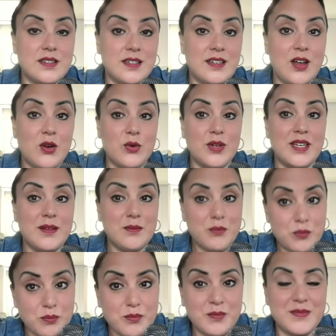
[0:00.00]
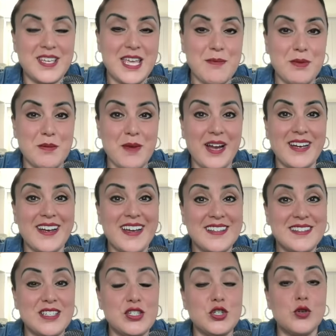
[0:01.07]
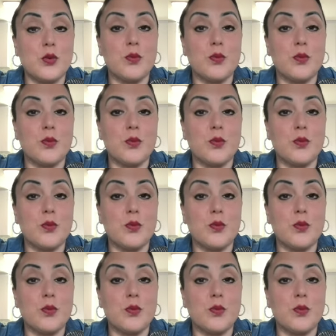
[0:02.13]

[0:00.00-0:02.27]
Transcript: Now, keep in mind, I said your